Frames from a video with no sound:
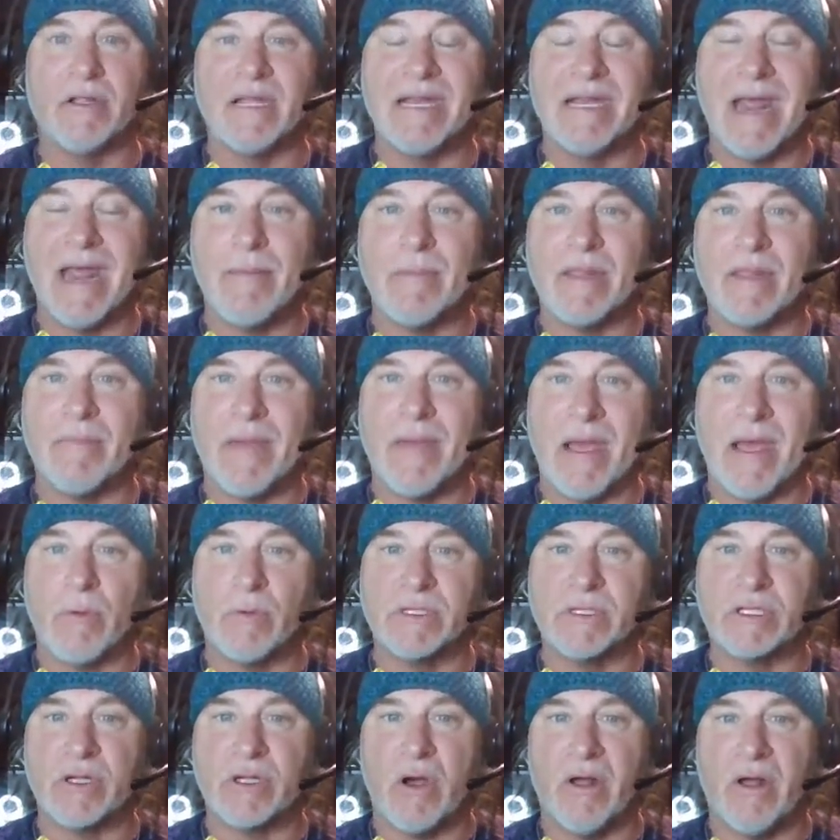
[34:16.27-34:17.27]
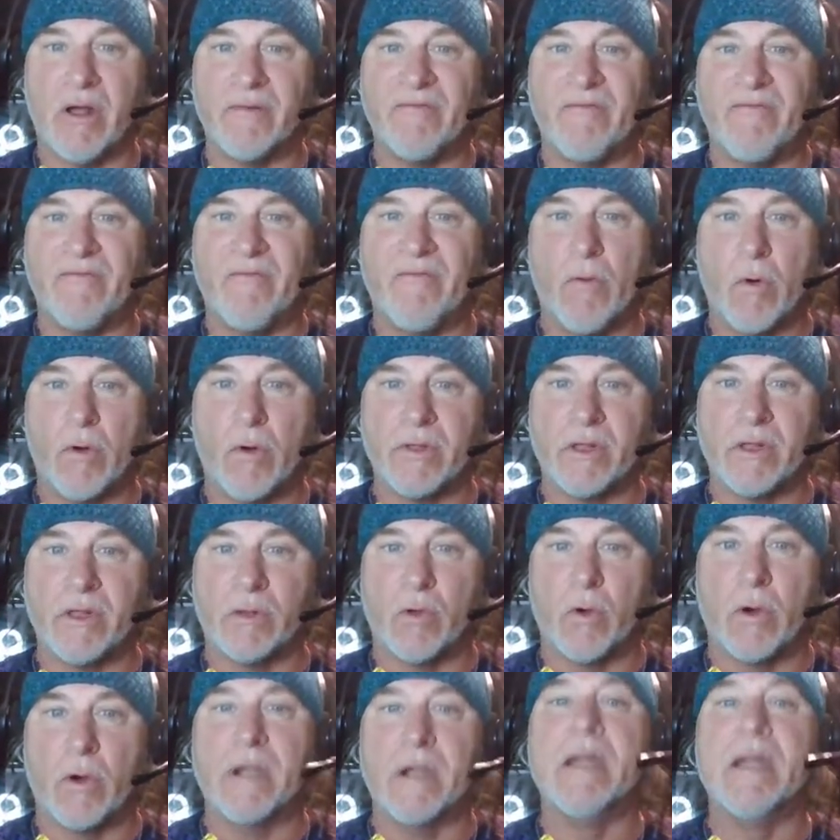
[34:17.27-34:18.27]
The name of the band was called For the
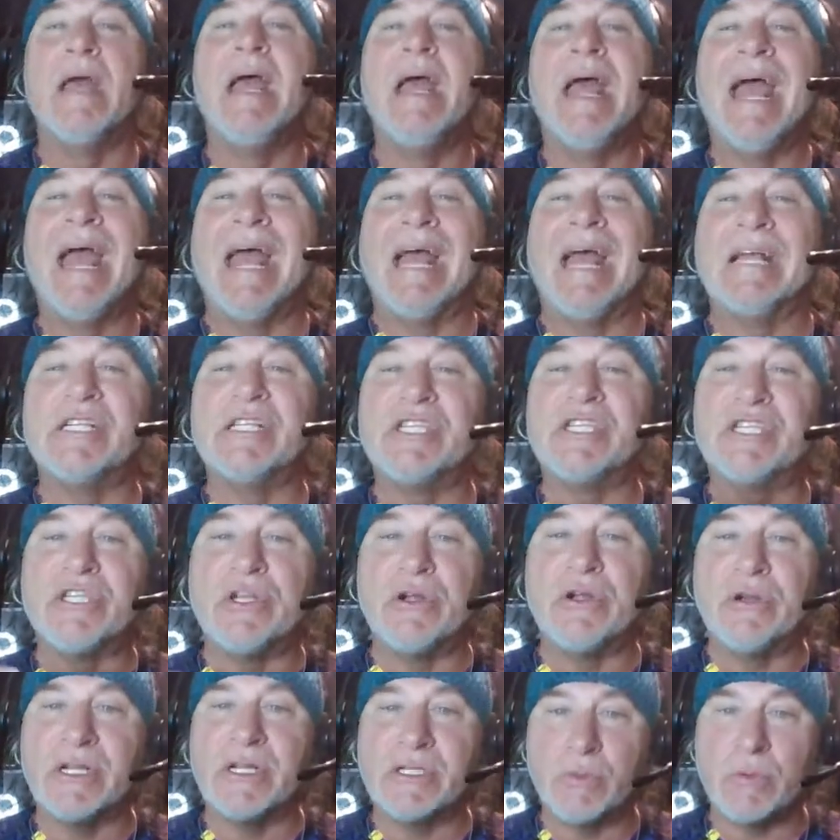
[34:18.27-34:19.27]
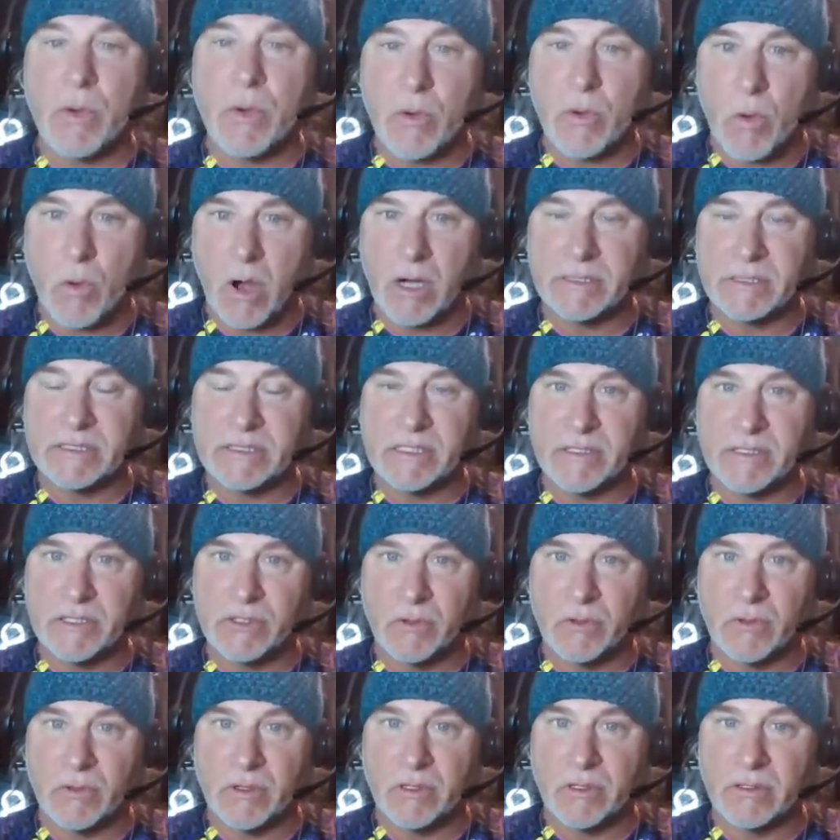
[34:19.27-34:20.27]
Lord. As soon as we walked in the
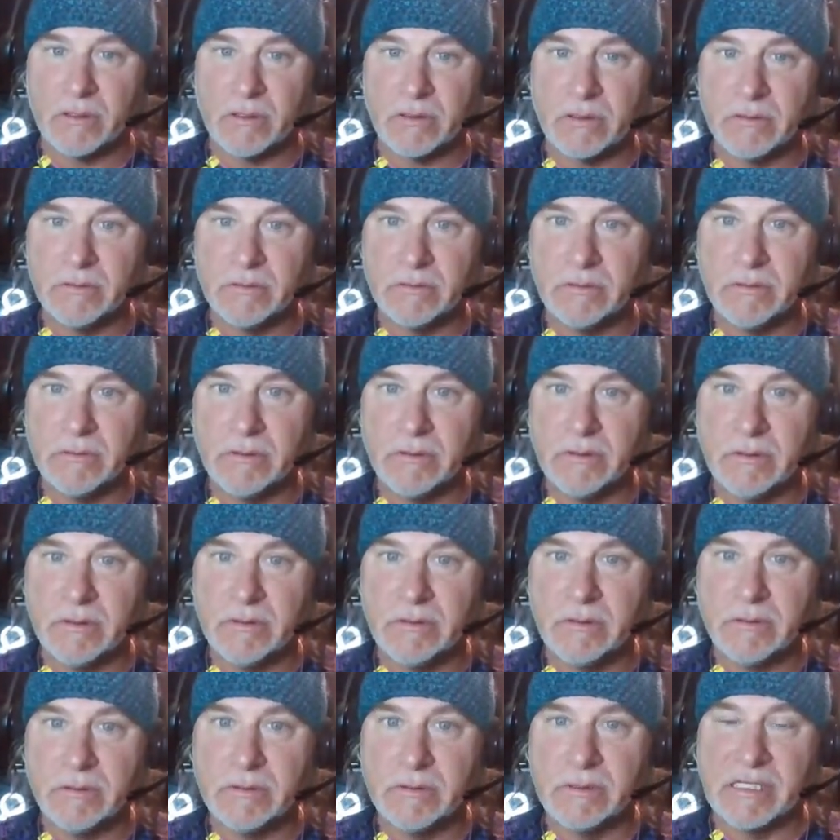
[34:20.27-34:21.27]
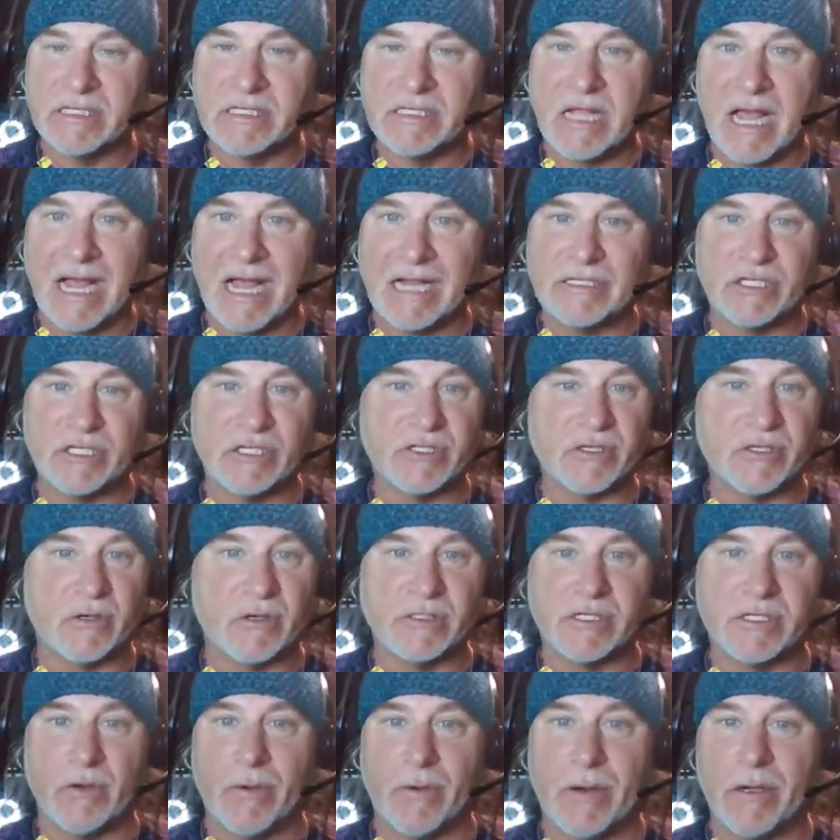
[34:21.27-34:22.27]
door, this guy just
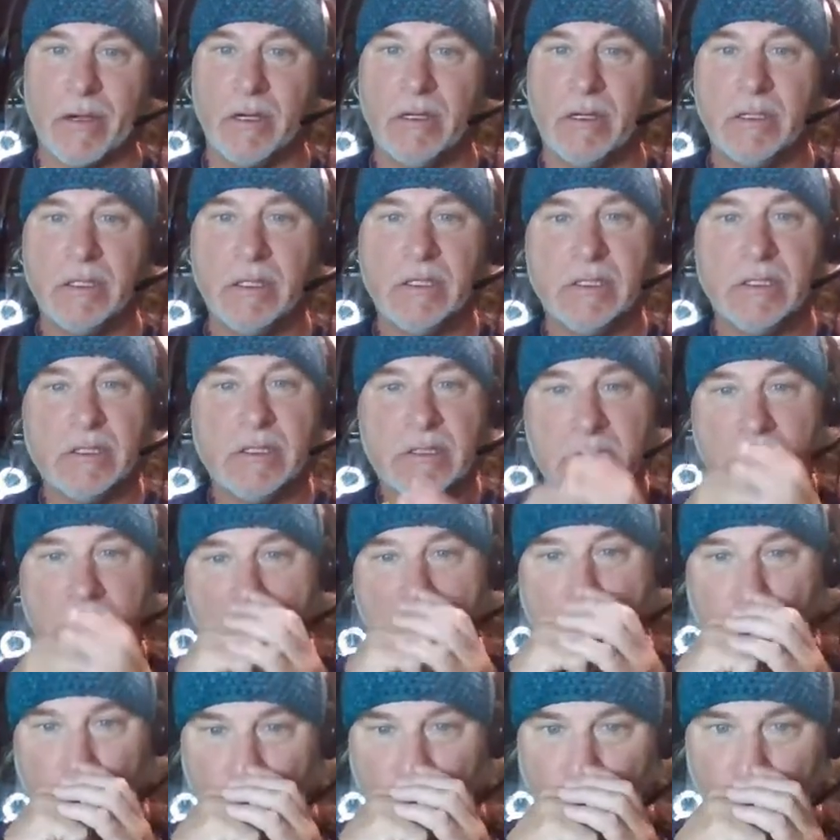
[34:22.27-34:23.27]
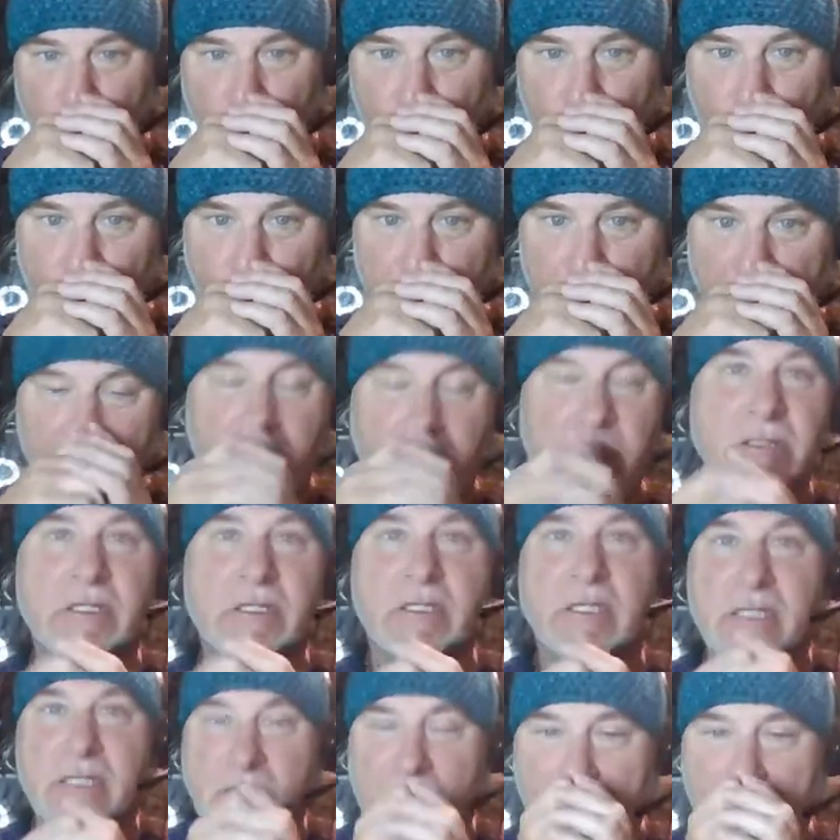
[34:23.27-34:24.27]
starts going, hallelujah,
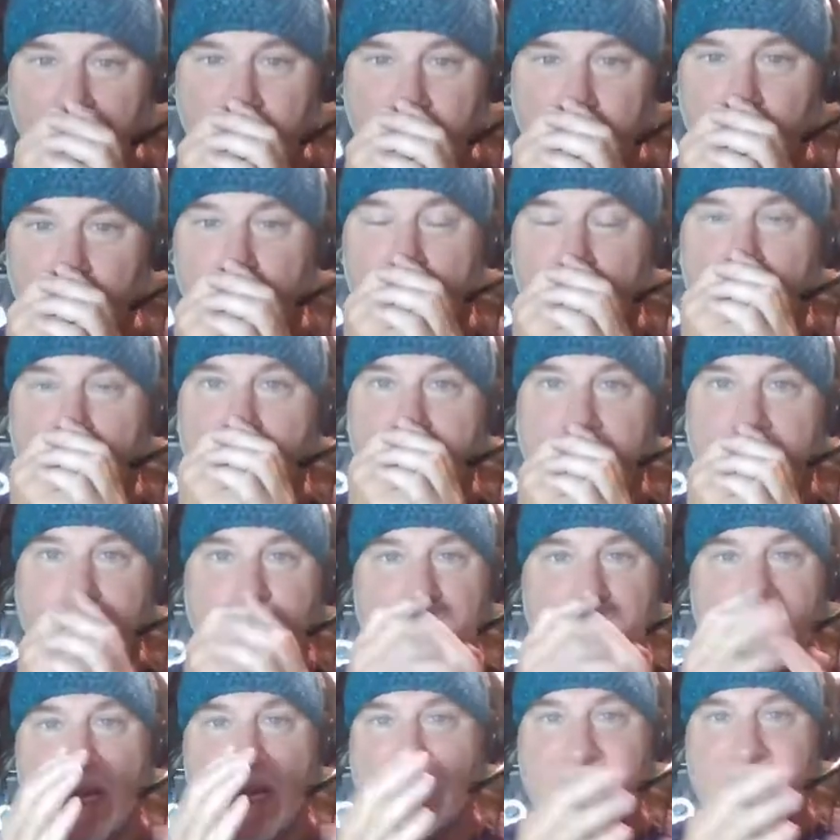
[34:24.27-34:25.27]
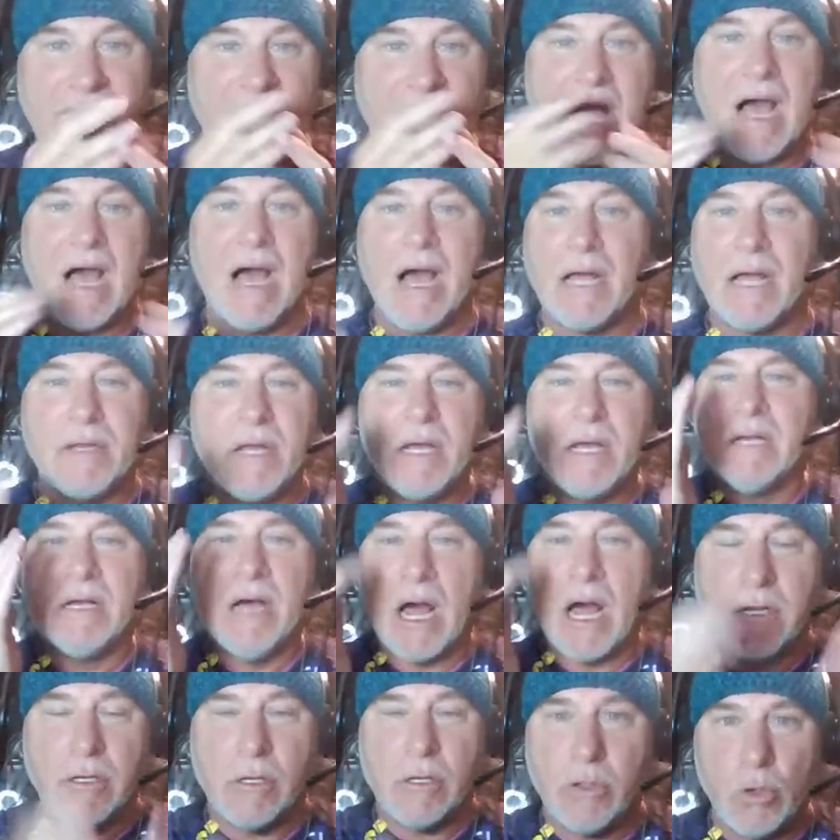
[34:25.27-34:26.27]
hallelujah, praise God,
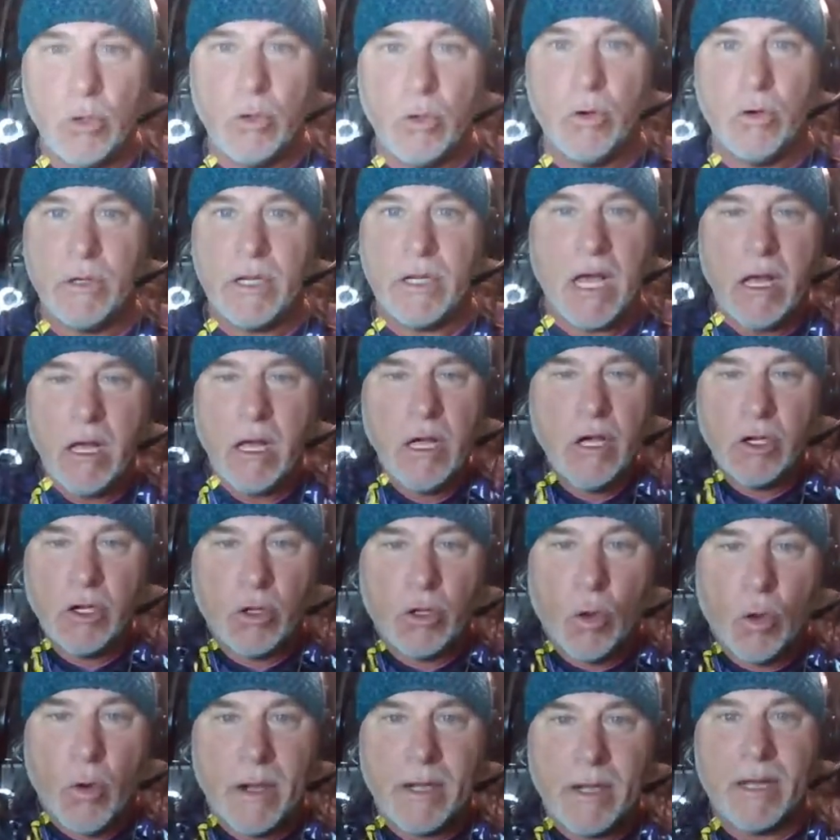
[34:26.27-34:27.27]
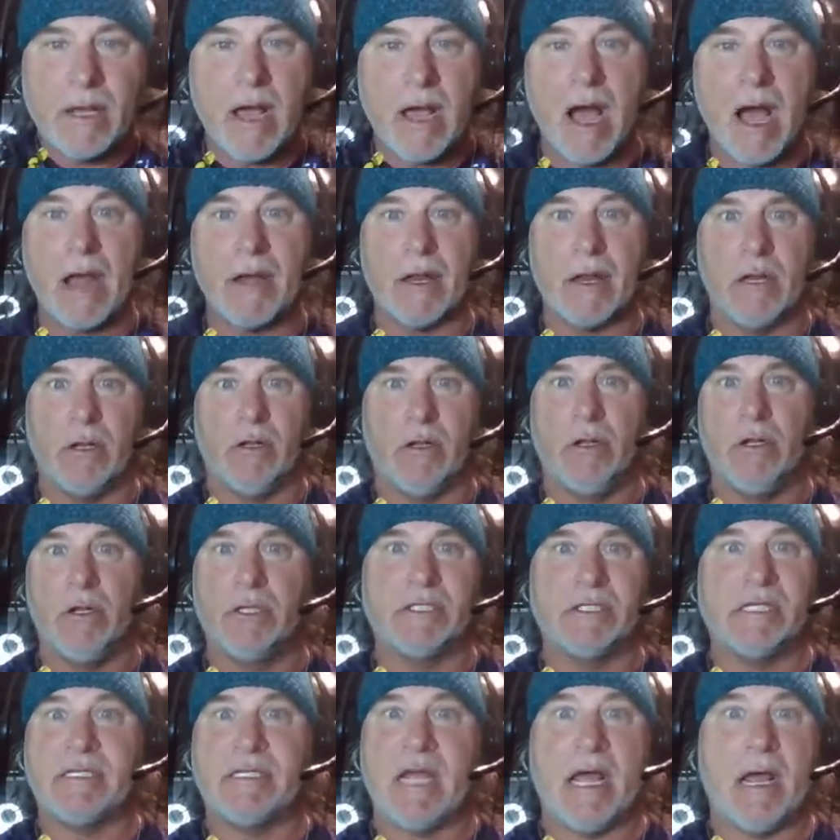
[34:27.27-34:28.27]
hallelujah, glory to God. And Lou
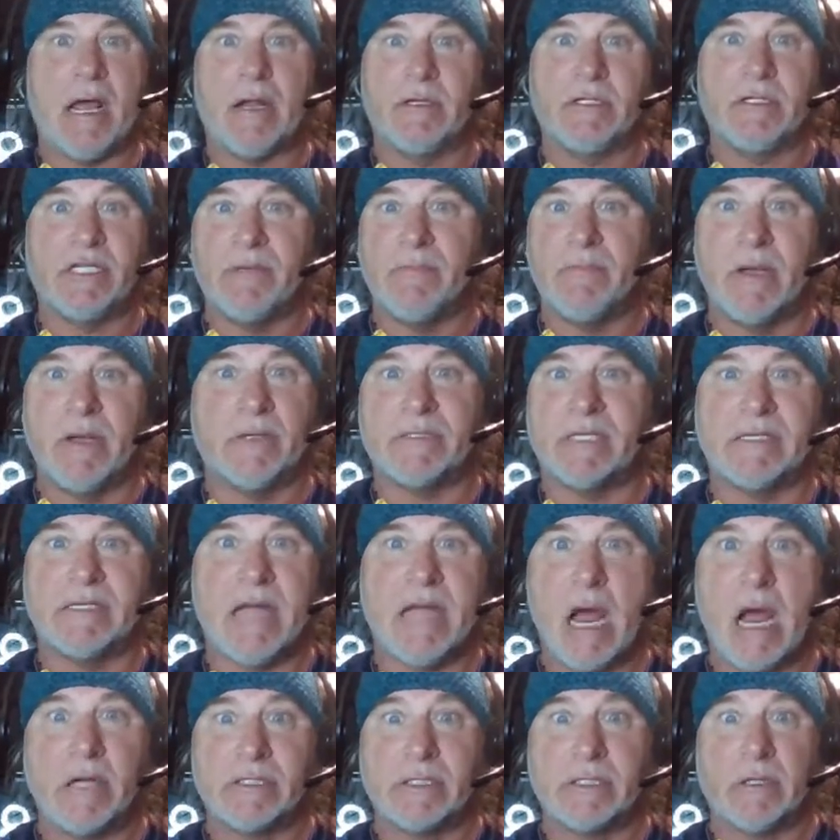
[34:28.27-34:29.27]
just had, she melted down.